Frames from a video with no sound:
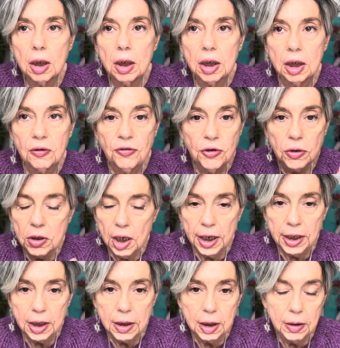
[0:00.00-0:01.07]
if you
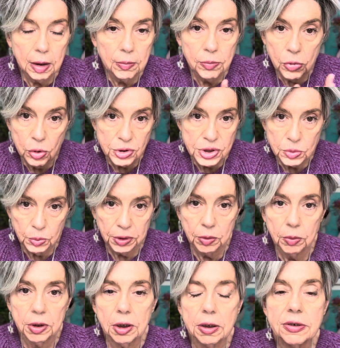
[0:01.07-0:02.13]
like most wig
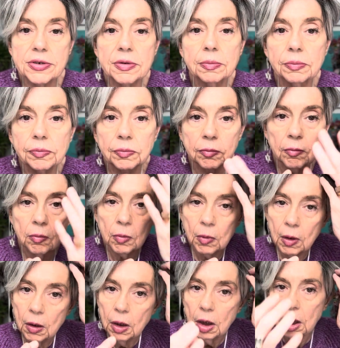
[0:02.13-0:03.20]
wearers,
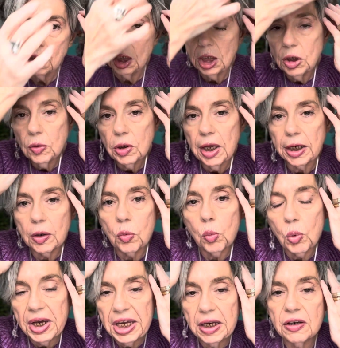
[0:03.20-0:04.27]
you
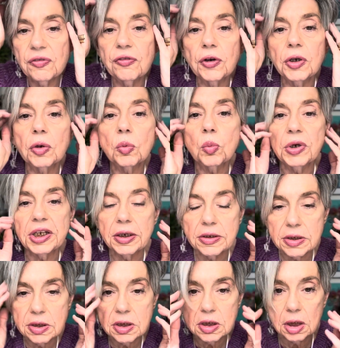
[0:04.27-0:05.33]
wait for your wigs to